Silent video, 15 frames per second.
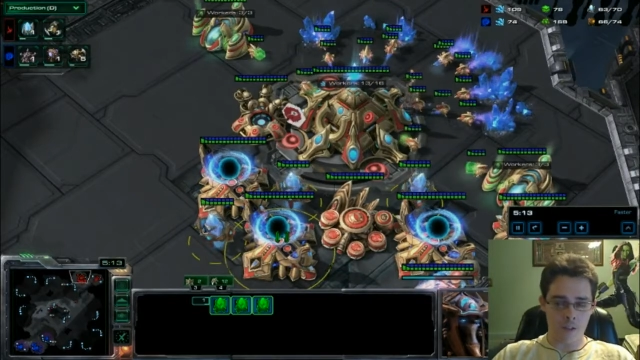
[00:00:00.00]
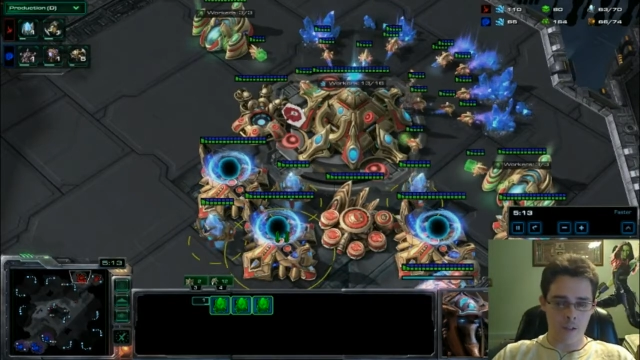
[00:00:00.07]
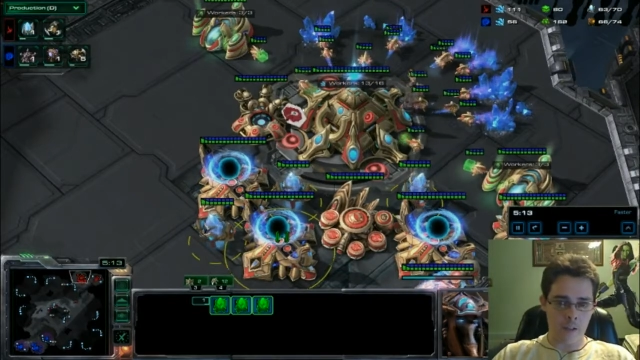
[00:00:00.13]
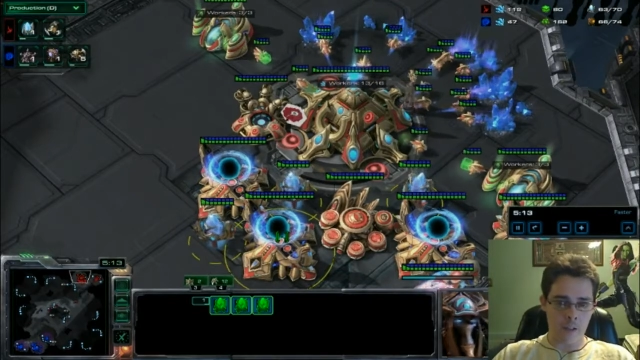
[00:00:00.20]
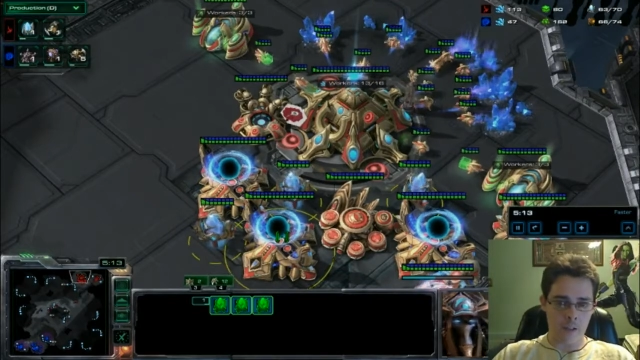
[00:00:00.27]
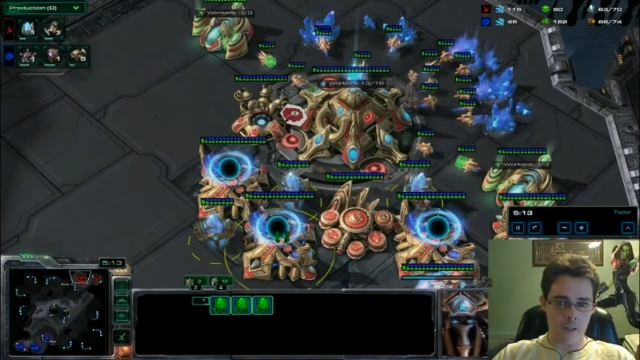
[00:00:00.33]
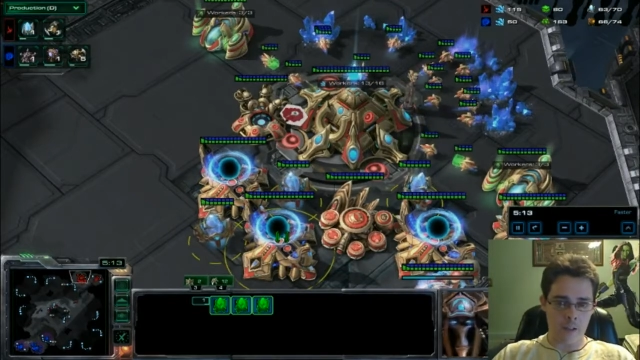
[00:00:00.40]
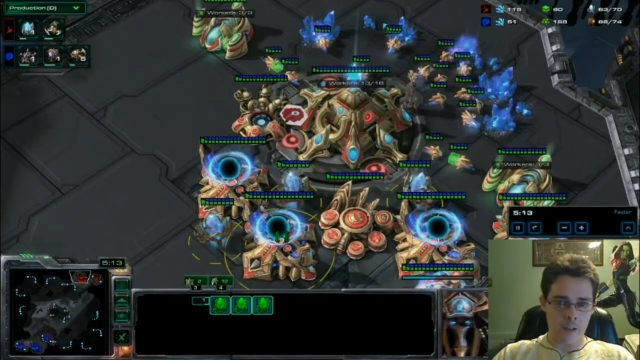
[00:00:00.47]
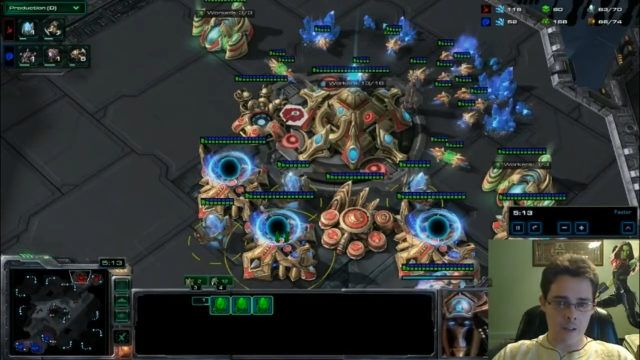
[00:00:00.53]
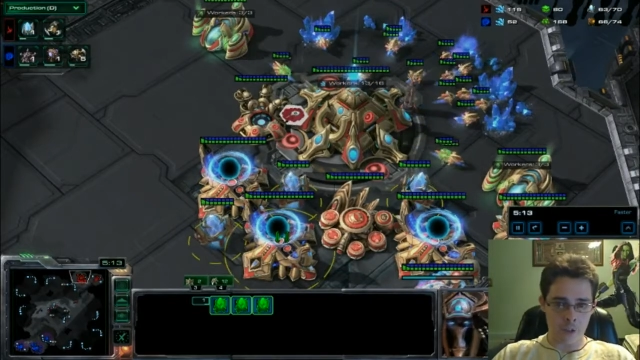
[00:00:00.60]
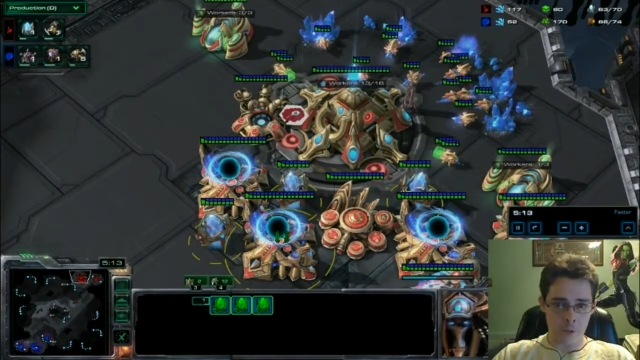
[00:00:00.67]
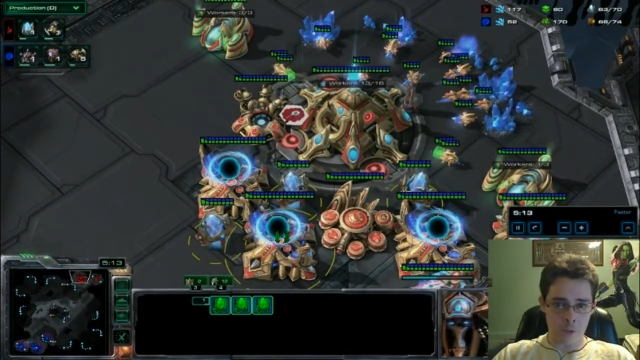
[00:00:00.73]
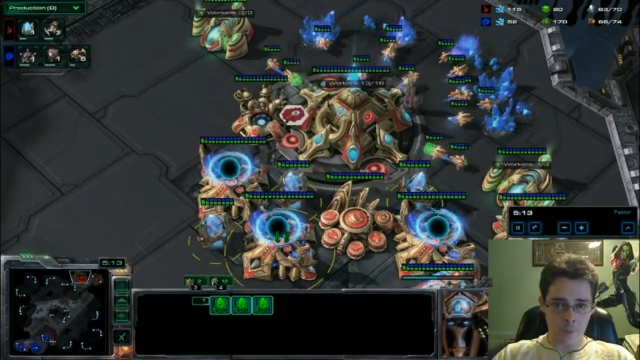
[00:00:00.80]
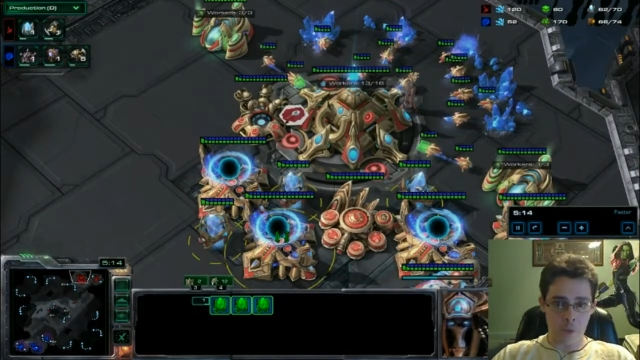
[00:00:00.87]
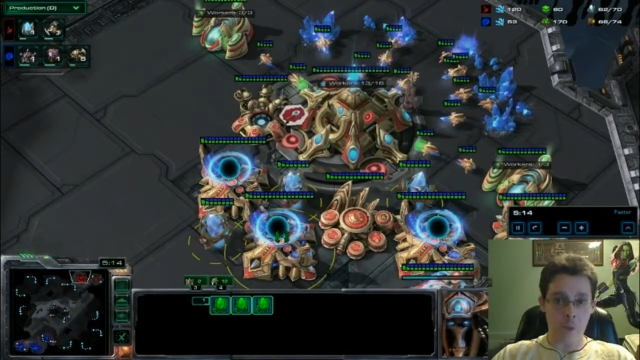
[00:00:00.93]
in a
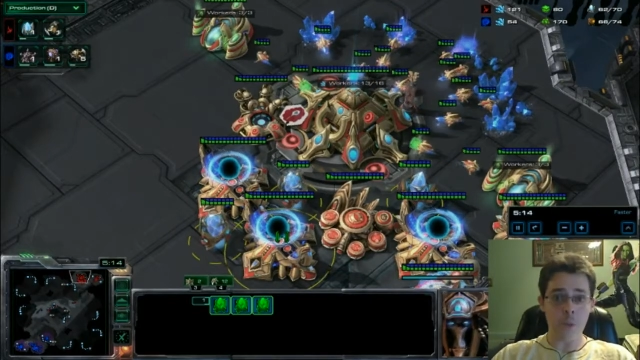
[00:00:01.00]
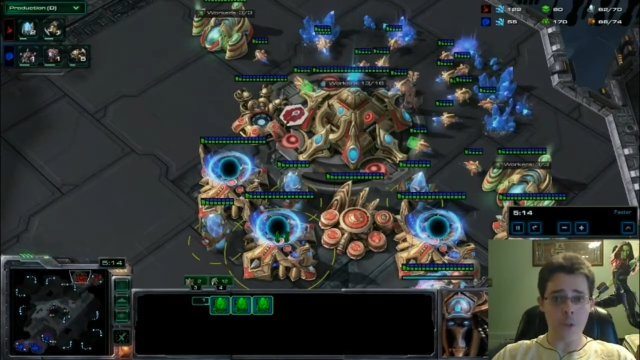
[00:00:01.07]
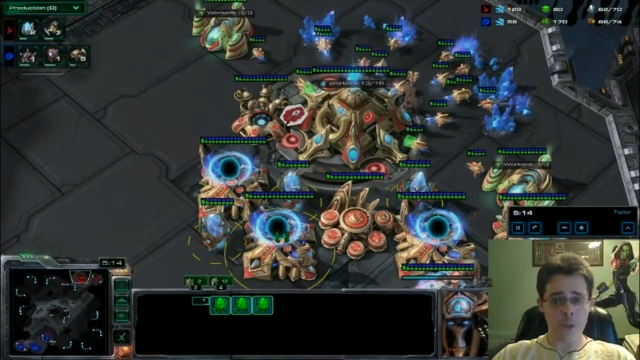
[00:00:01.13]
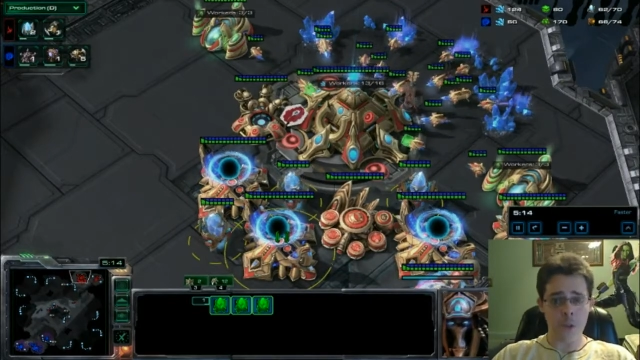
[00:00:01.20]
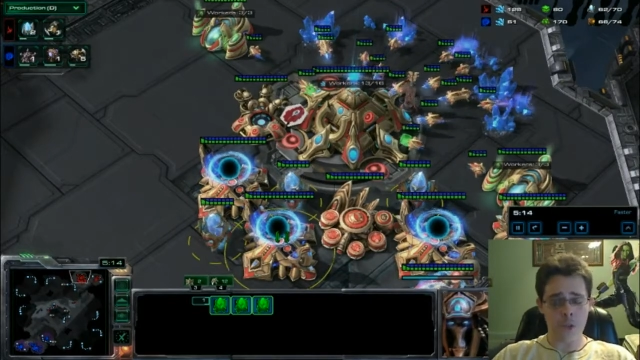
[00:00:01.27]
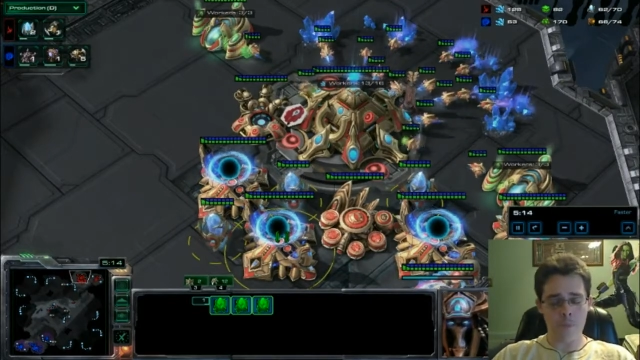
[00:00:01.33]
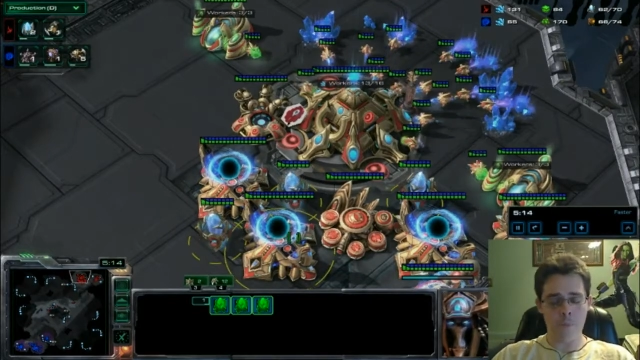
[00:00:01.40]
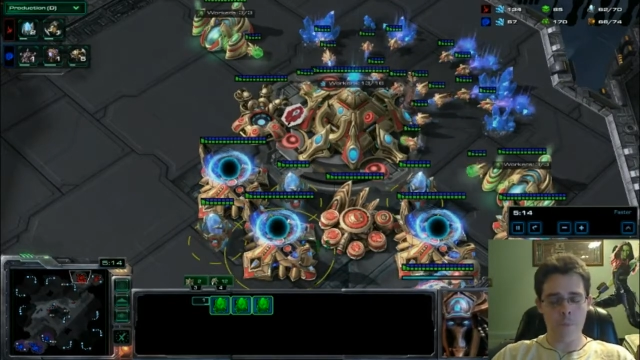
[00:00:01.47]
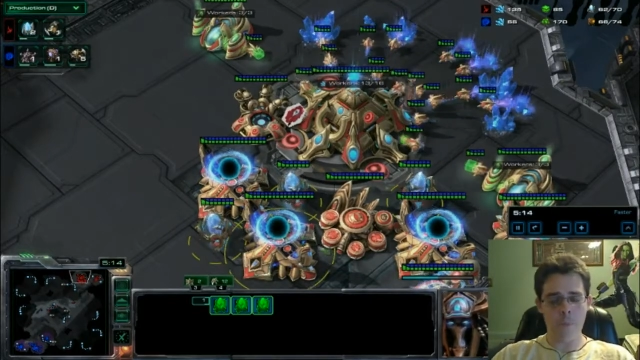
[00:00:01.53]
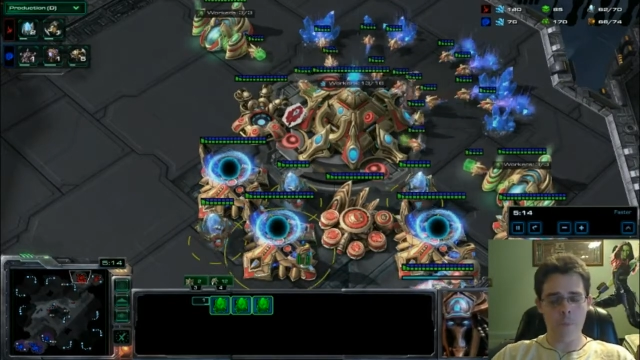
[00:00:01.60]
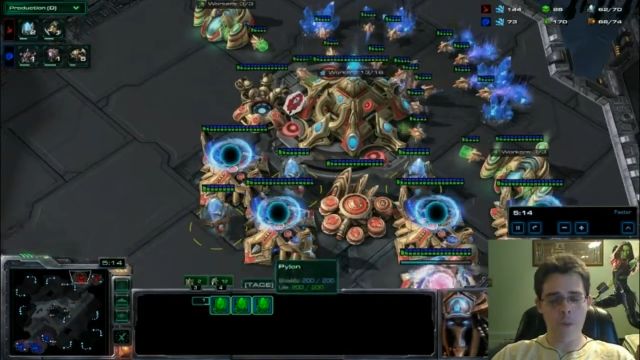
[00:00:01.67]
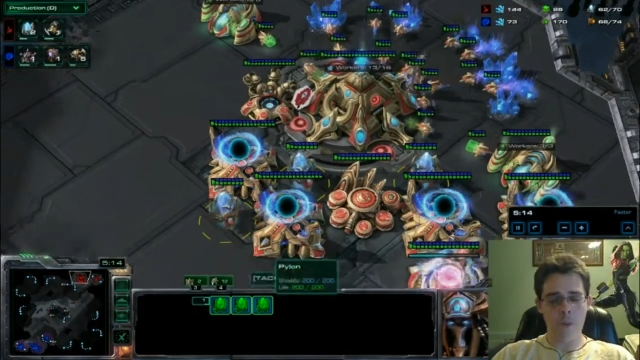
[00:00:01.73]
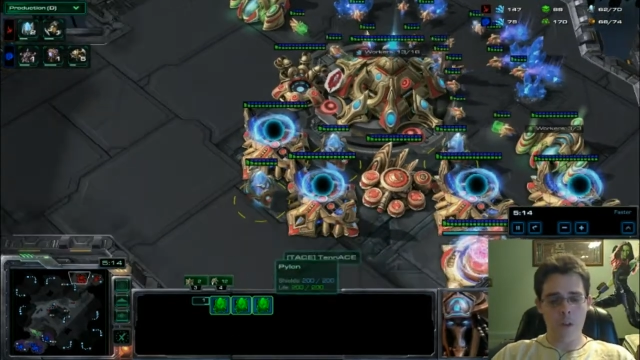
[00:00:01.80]
smart position